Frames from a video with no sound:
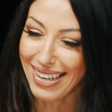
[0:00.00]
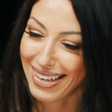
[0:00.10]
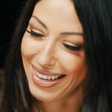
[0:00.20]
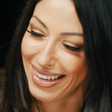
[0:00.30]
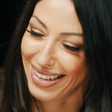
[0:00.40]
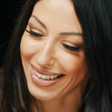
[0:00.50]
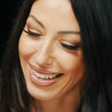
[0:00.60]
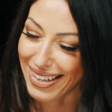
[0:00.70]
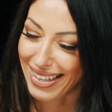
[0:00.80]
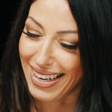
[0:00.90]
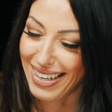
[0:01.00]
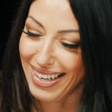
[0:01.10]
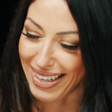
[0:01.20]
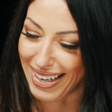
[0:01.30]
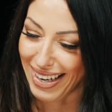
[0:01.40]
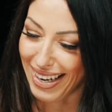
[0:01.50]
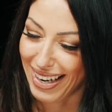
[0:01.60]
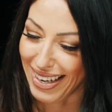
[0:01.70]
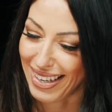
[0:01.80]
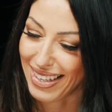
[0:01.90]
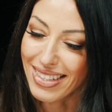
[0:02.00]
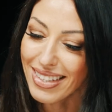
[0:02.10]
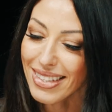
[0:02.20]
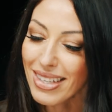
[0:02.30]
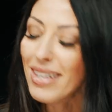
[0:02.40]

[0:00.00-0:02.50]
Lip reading: Yeah, what is that about? Madness.